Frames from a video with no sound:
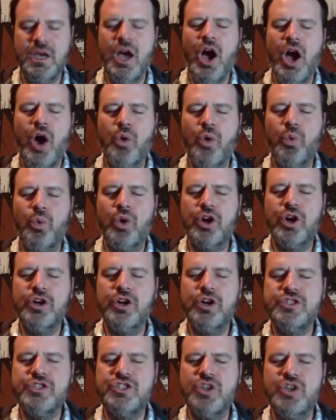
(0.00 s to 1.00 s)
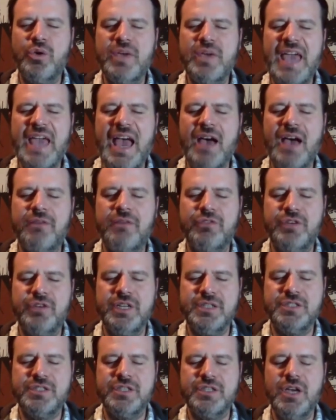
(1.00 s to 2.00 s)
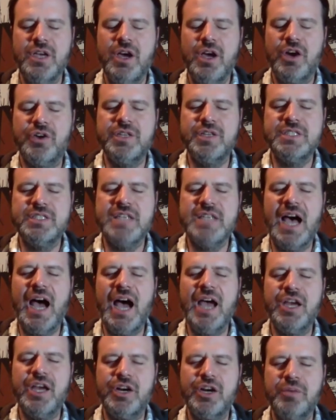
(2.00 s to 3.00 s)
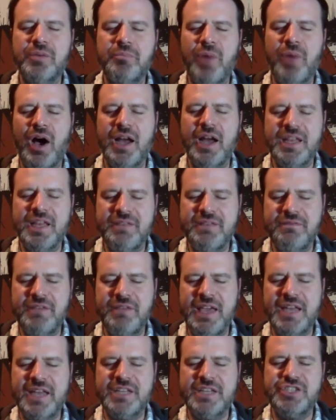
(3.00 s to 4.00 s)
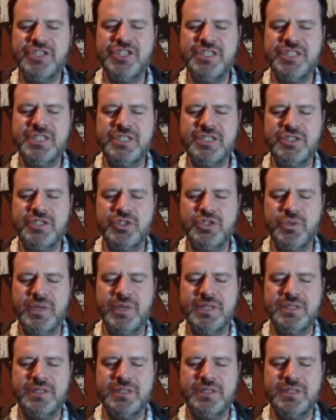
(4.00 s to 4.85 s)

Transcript: word so cavernous, her entire body vanishes into it.